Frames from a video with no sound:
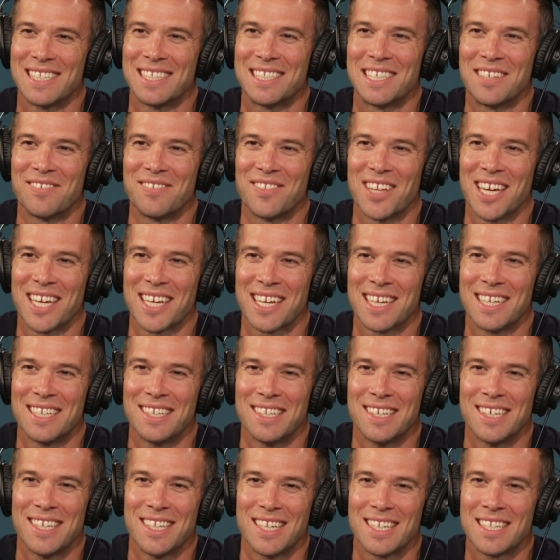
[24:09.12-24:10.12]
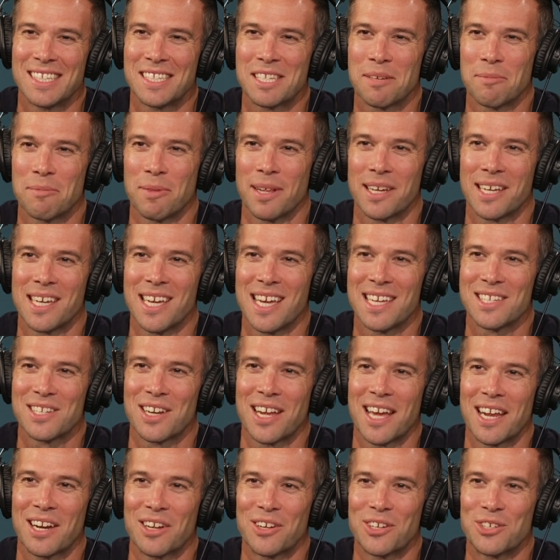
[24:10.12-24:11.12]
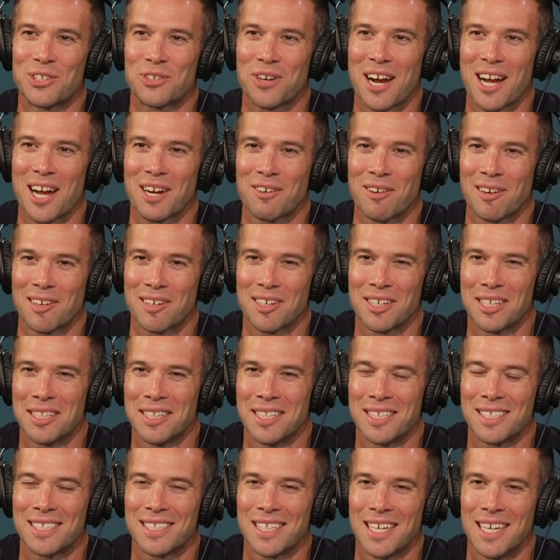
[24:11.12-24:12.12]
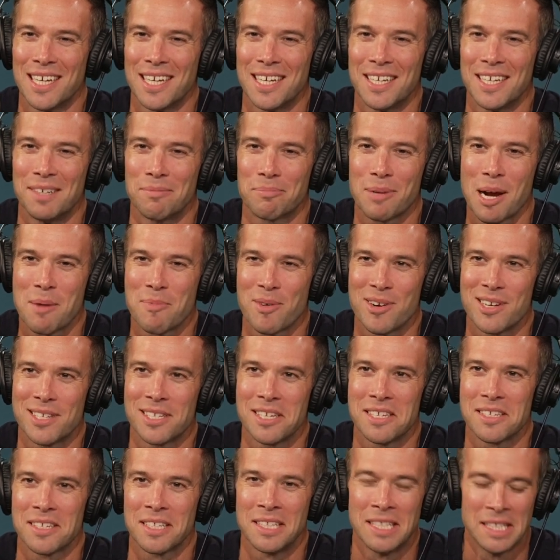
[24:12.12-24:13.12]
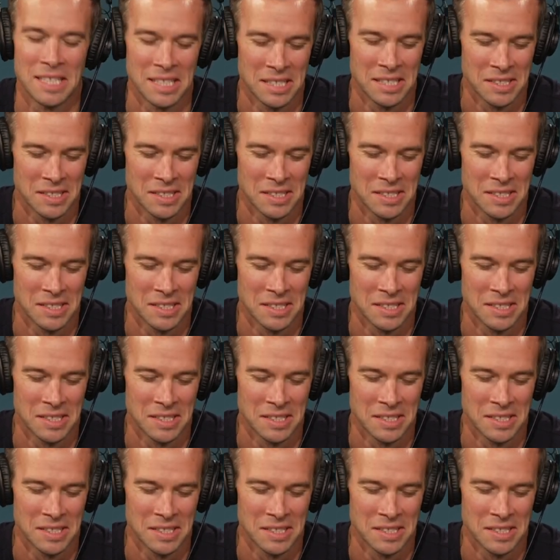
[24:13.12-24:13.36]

seem like he has had a good track record in this primary season.